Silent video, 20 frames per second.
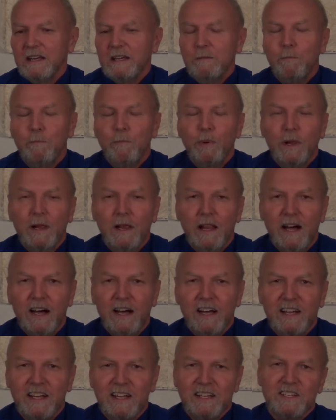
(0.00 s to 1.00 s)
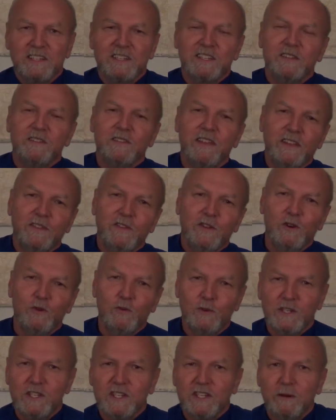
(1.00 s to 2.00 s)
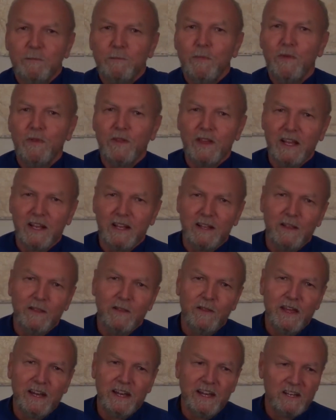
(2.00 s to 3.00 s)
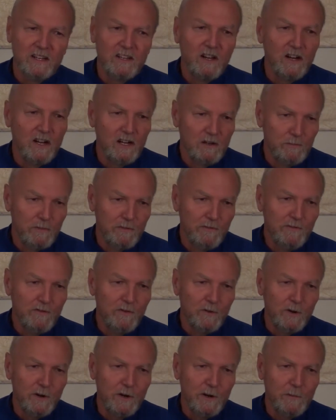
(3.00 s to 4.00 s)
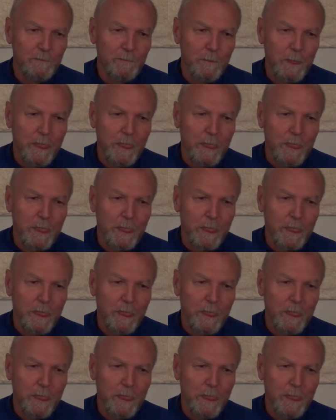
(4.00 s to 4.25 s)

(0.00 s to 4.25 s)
implies that there was something that had gone before.